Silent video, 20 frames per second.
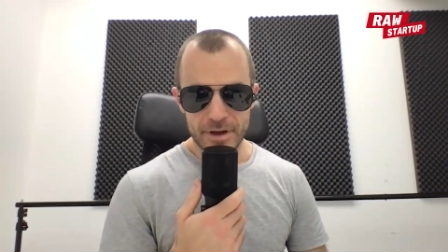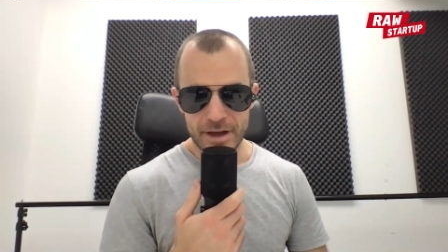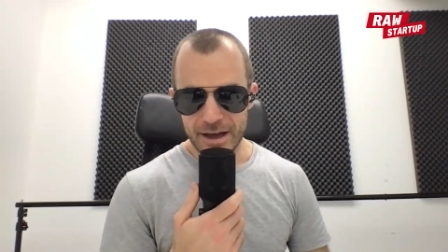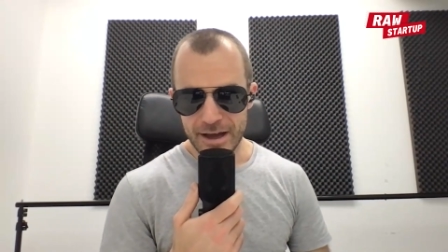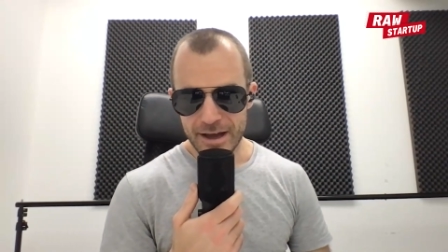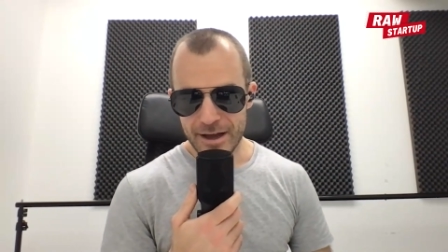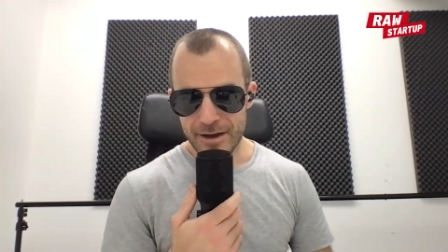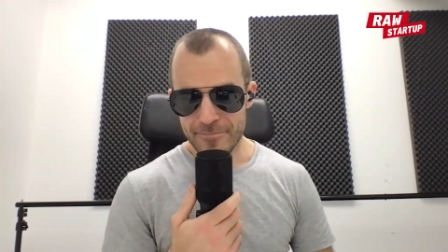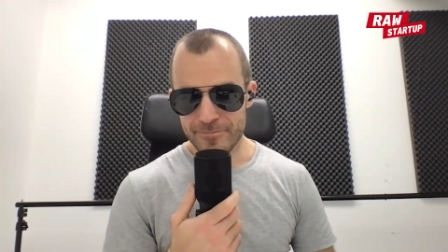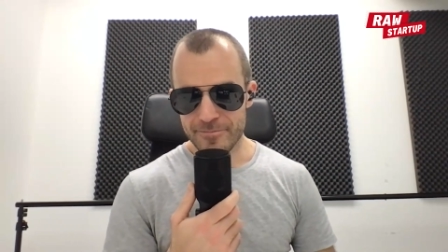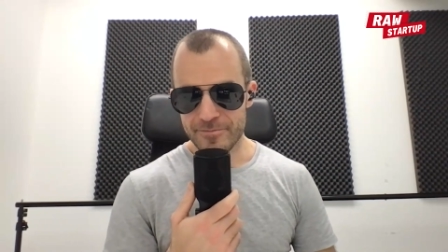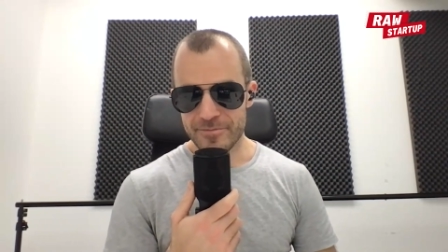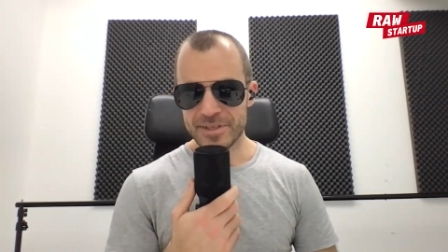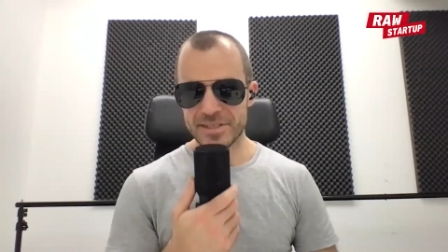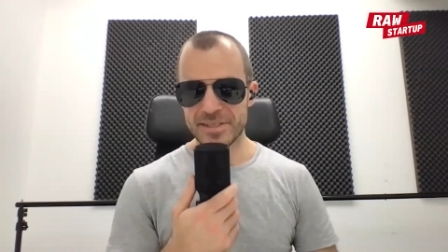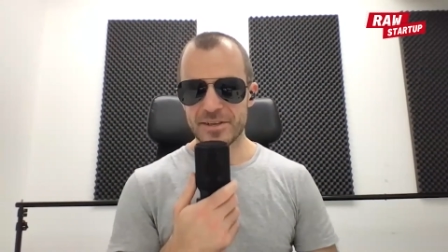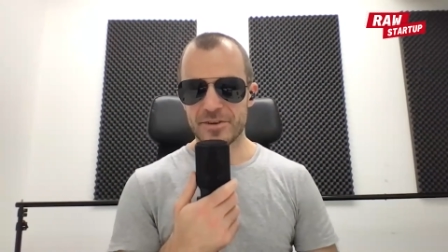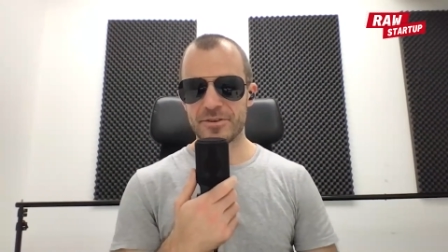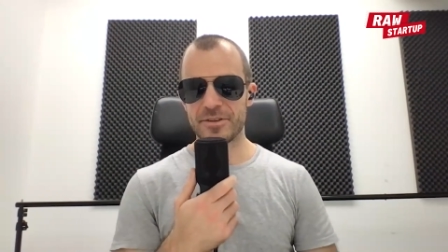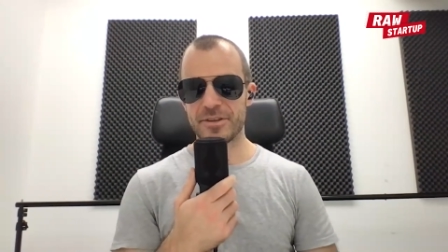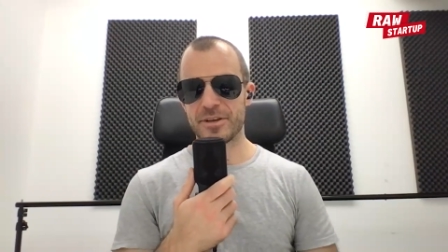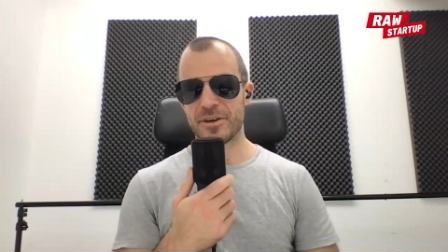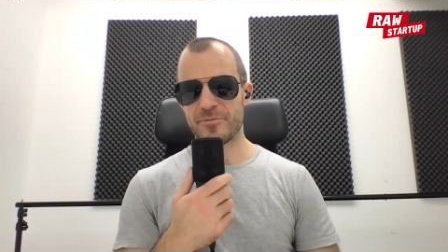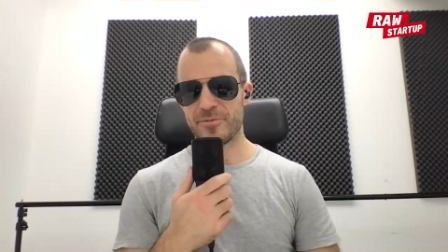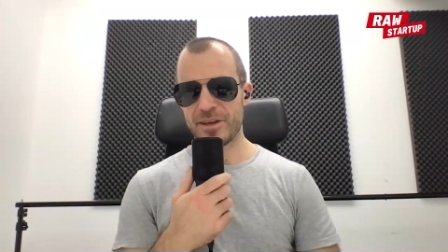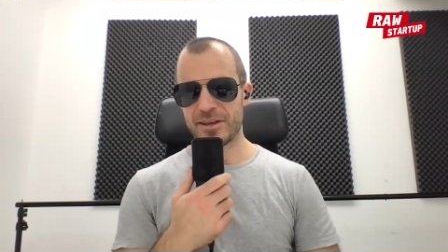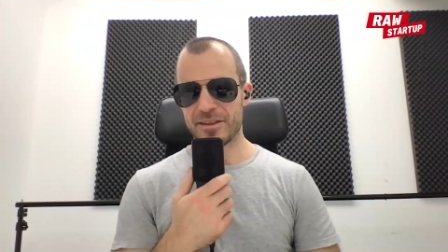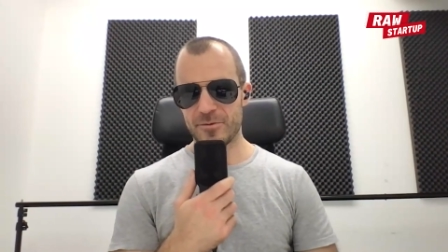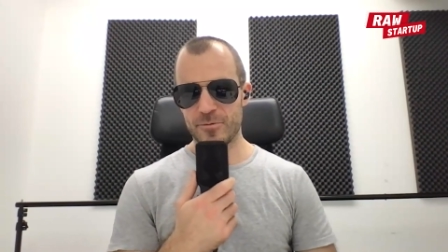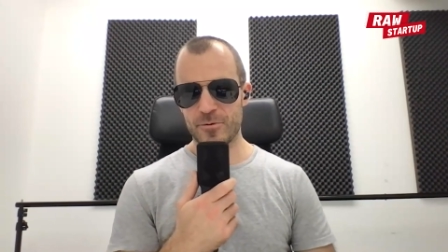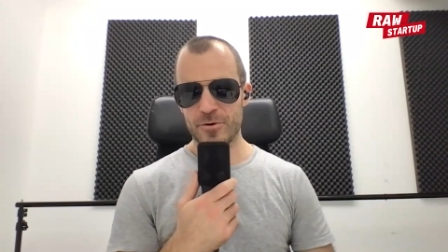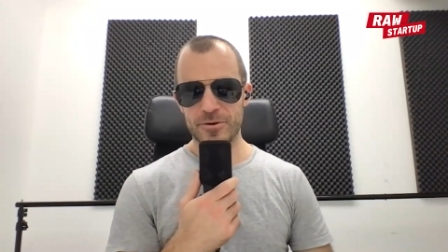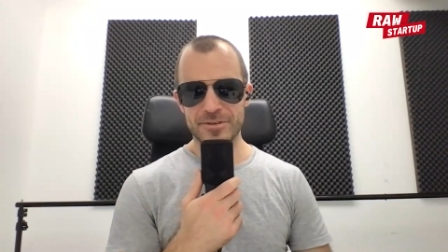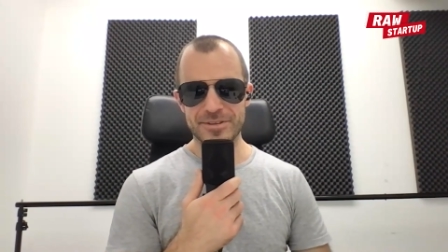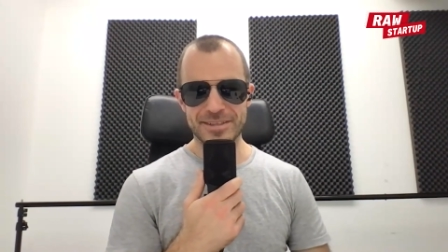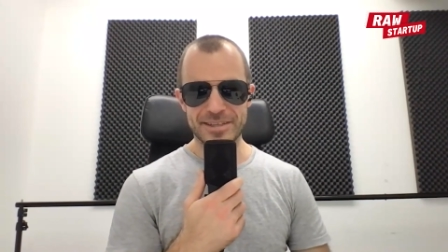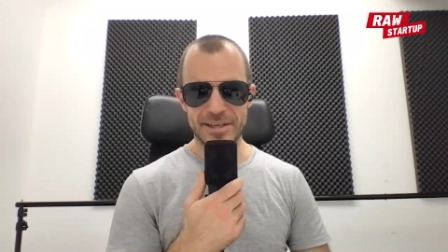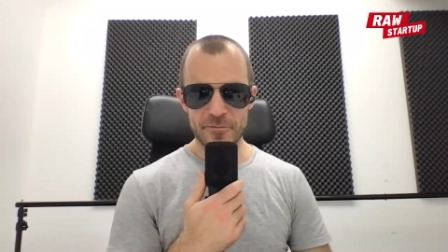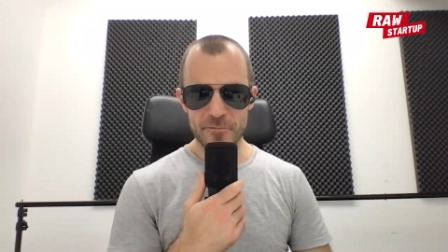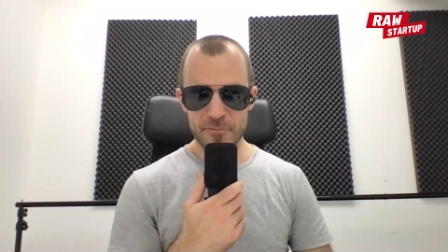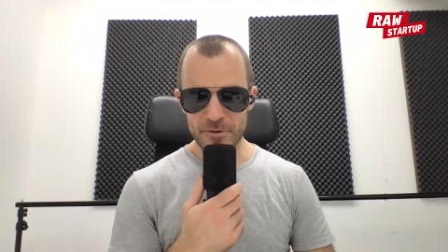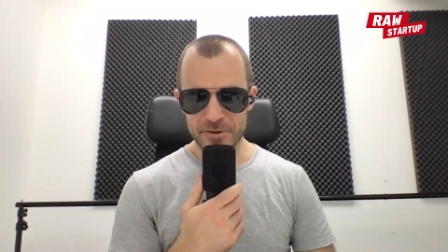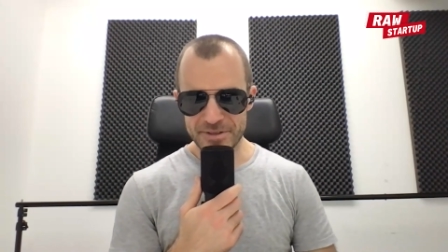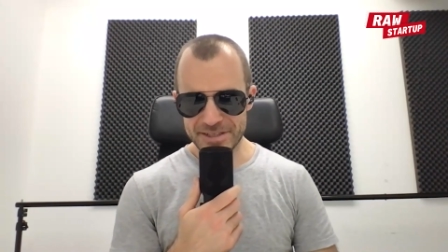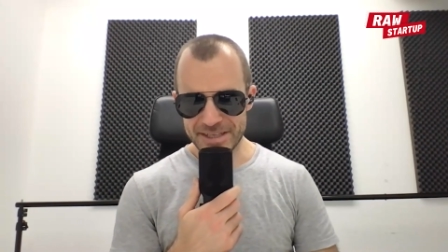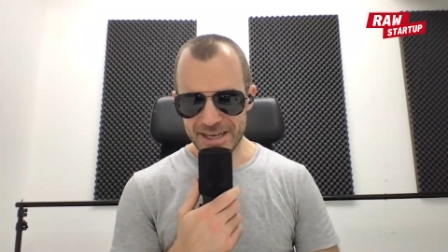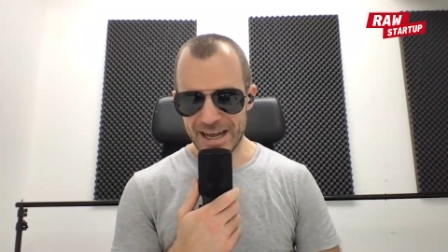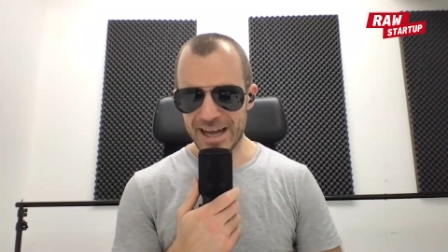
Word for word: Um, certainly going to make the world different.